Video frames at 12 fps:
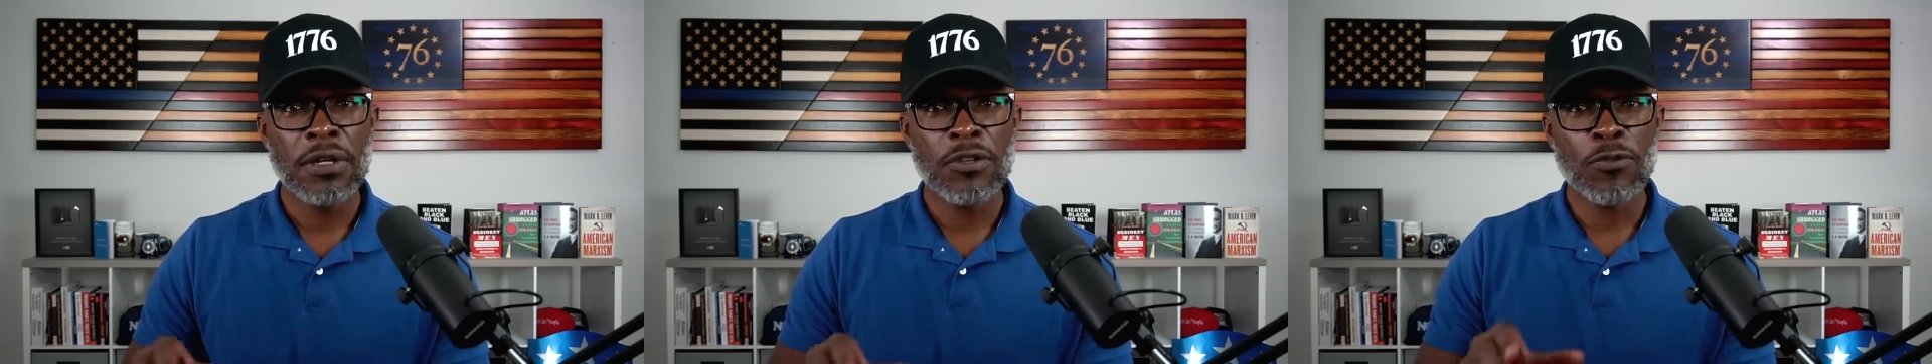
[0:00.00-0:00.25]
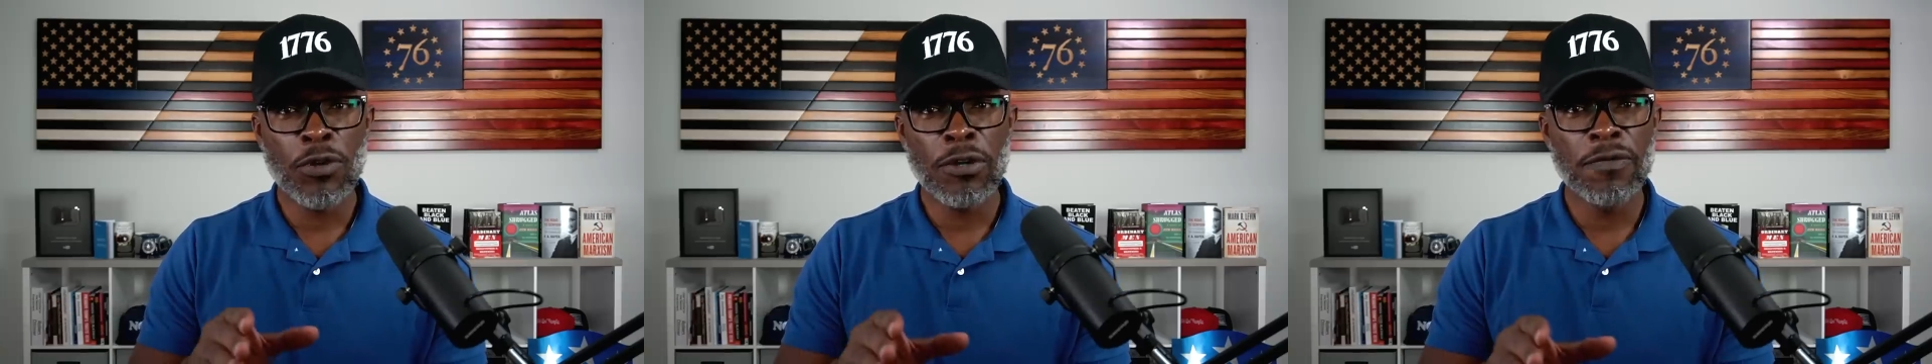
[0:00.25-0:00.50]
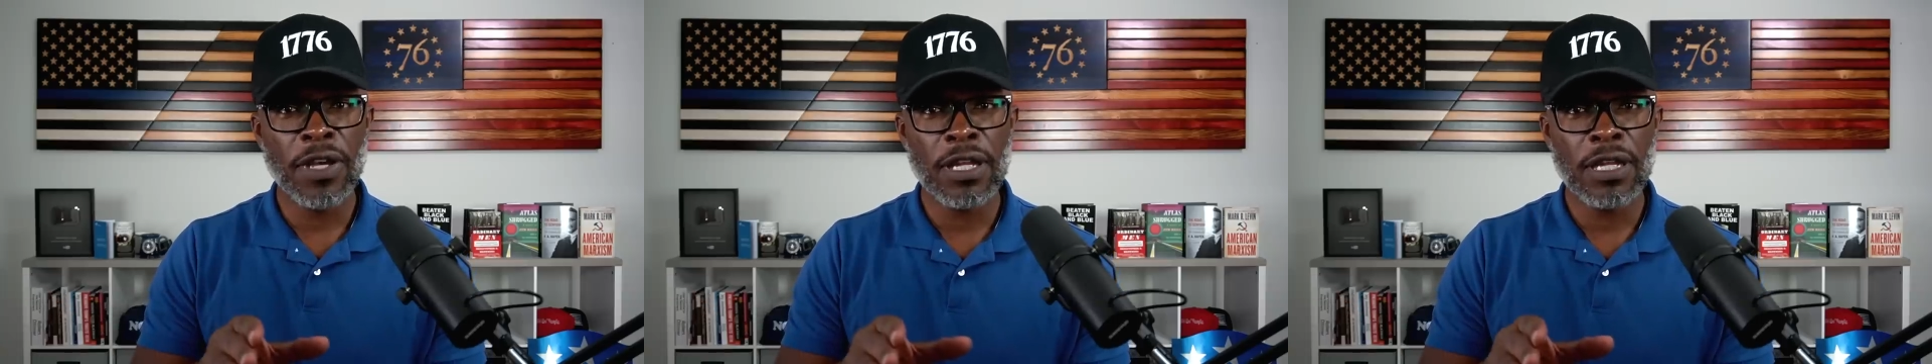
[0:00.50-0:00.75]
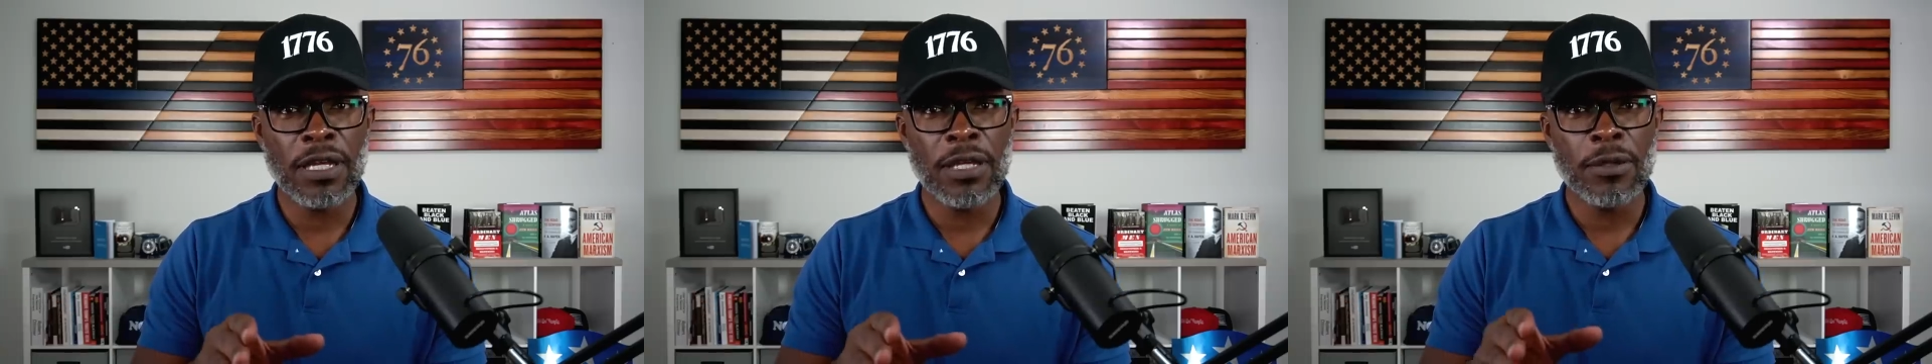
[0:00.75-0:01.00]

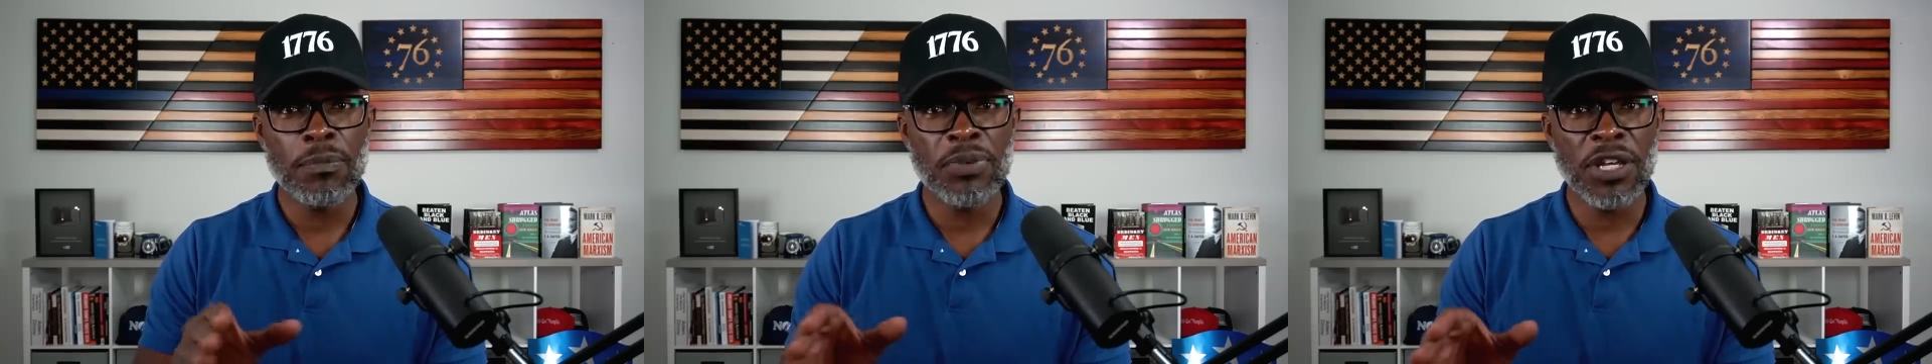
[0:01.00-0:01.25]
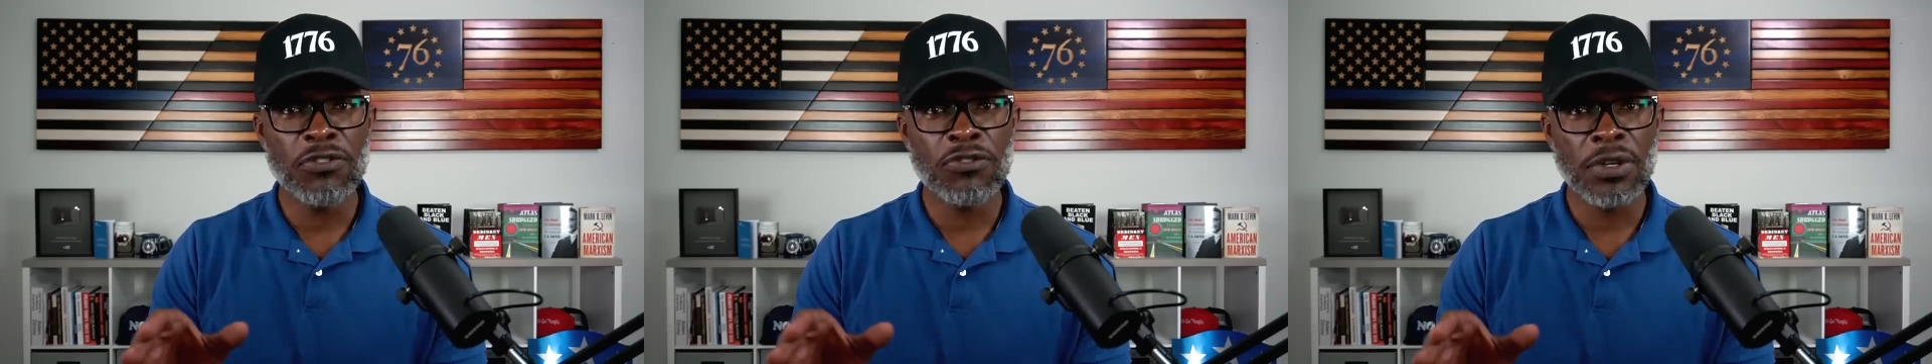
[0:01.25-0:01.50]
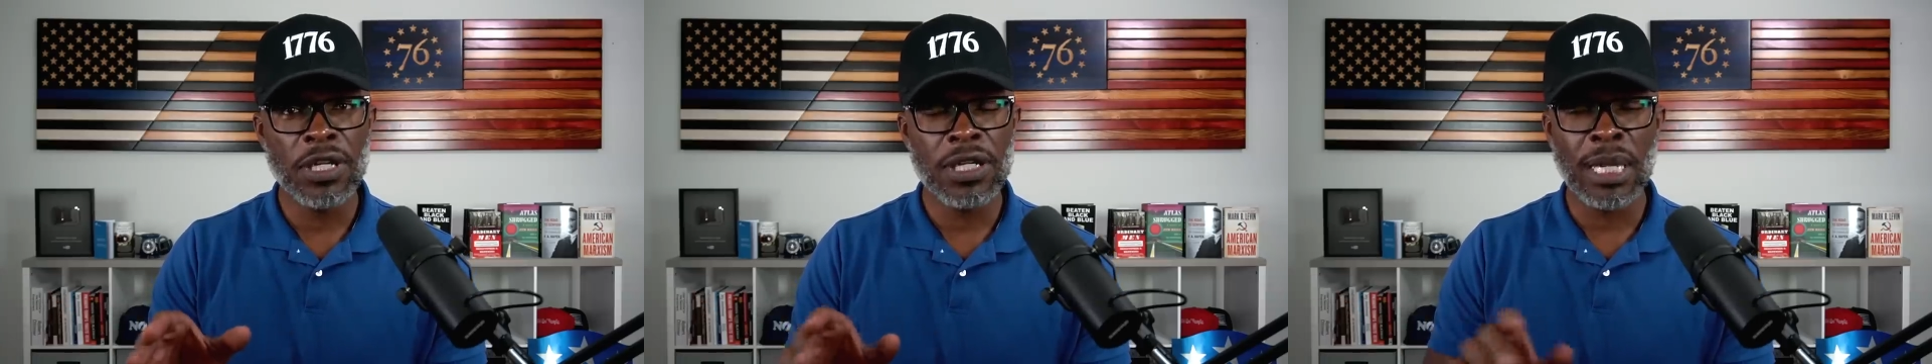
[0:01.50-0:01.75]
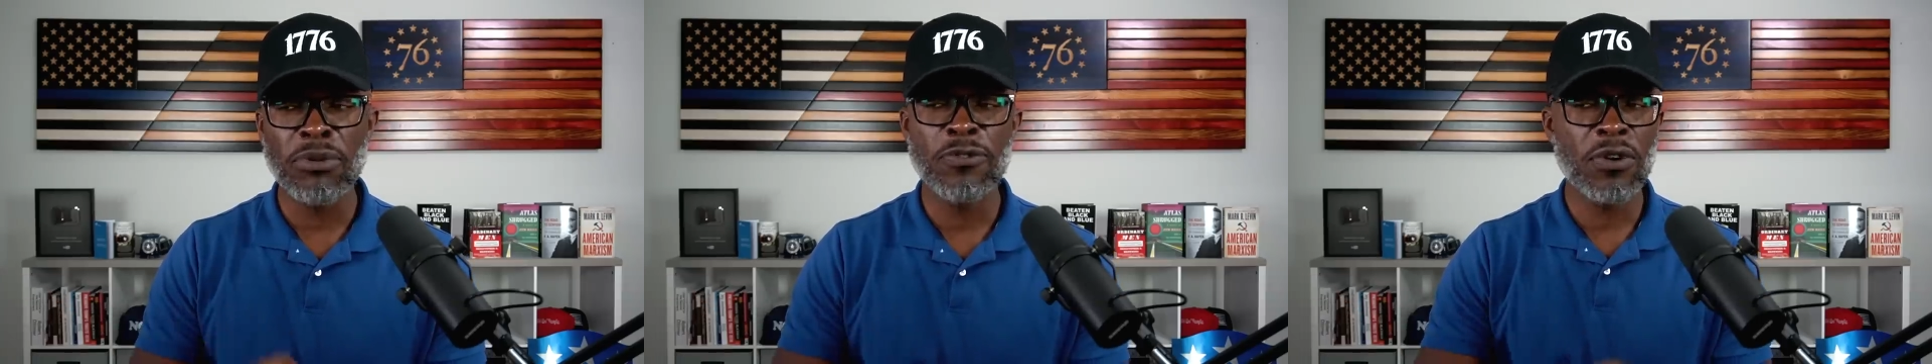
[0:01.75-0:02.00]
1280 Peachtree.
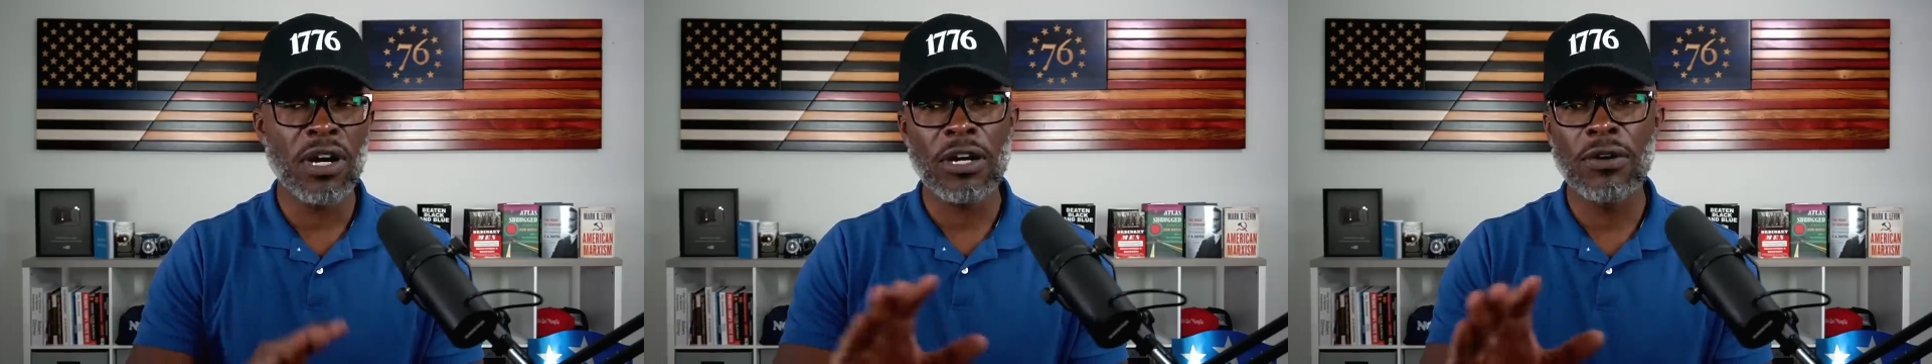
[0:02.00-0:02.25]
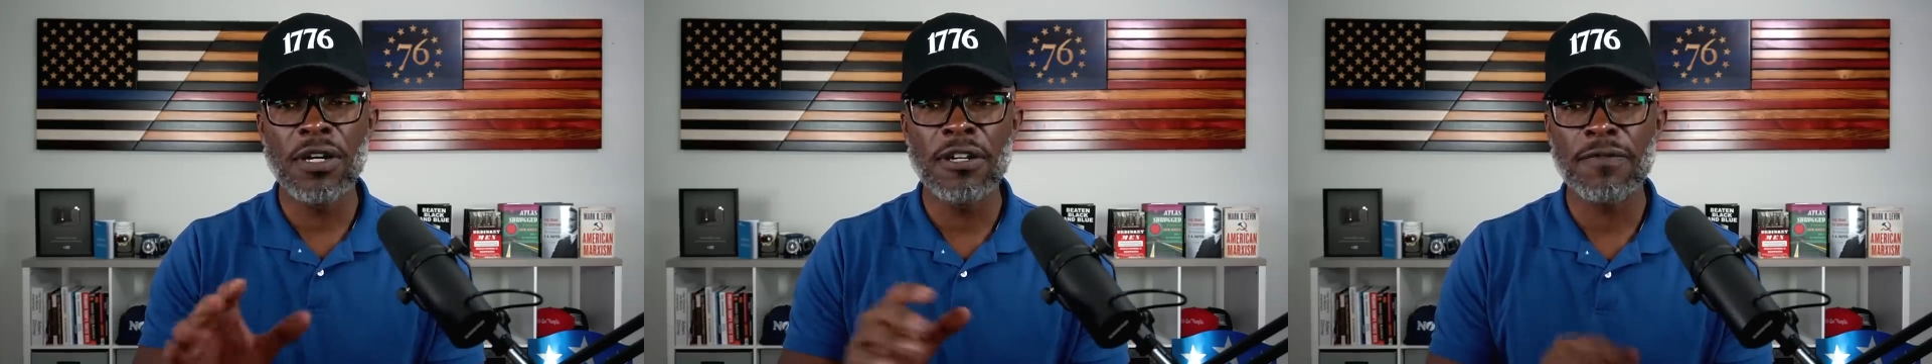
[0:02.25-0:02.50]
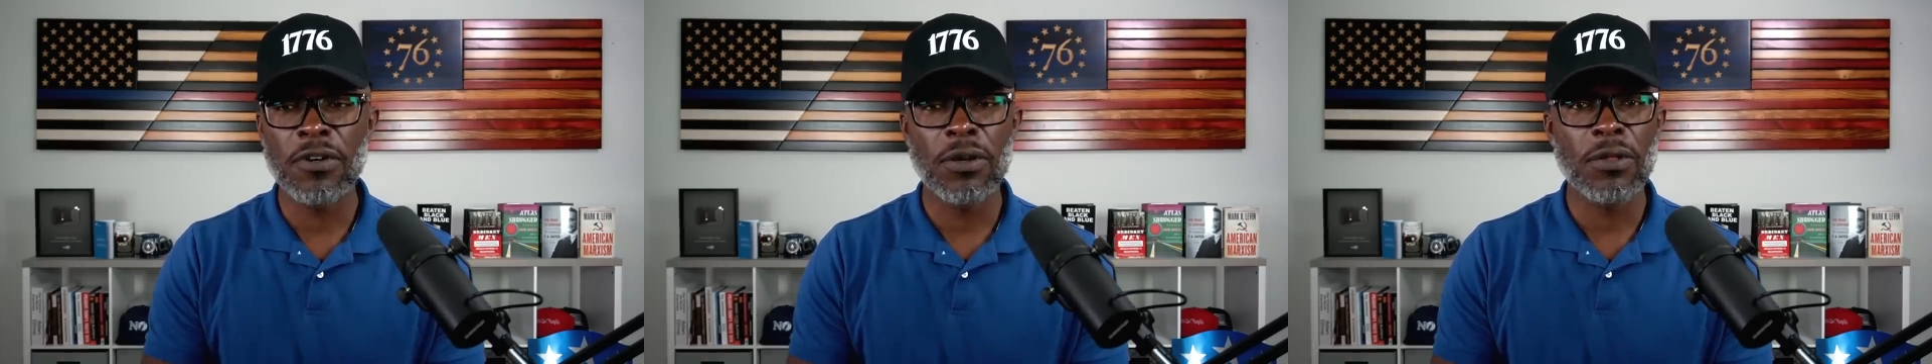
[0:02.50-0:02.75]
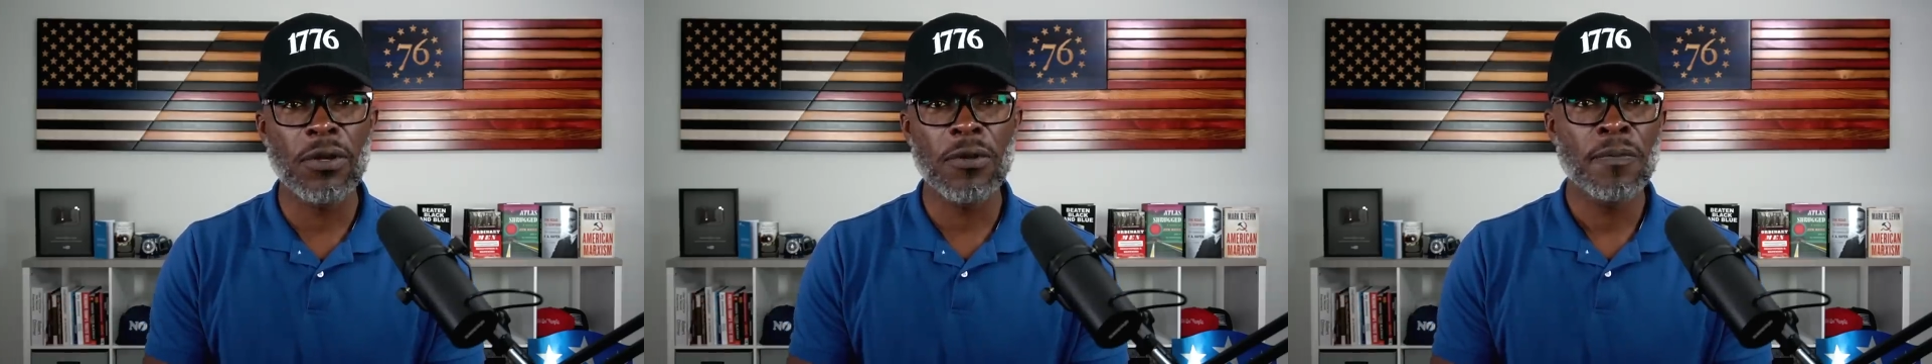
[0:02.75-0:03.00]
And before I go any
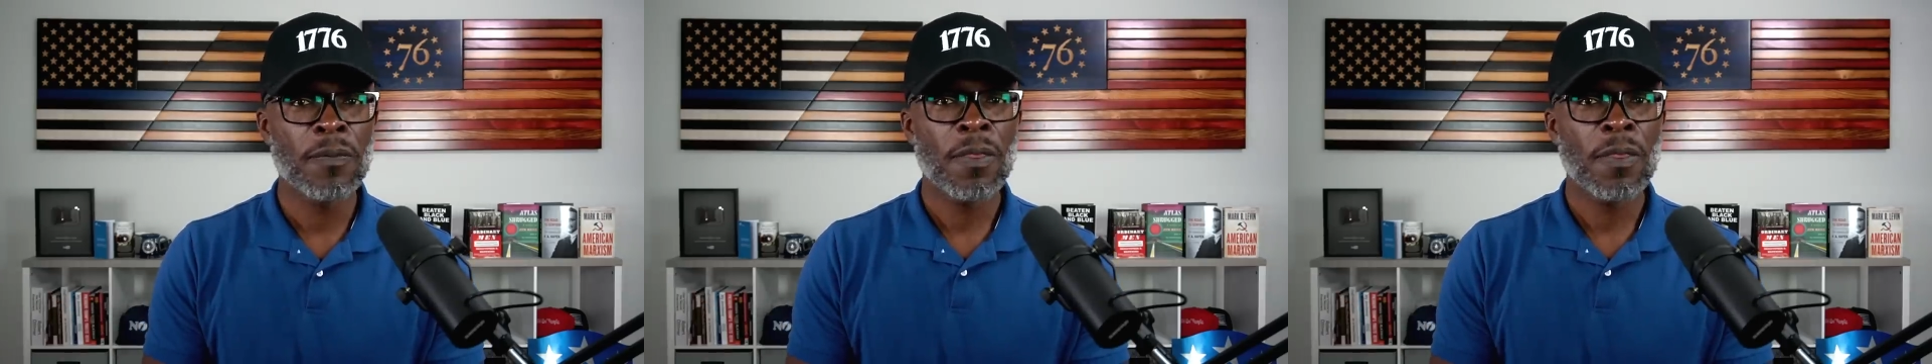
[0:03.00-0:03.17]
further,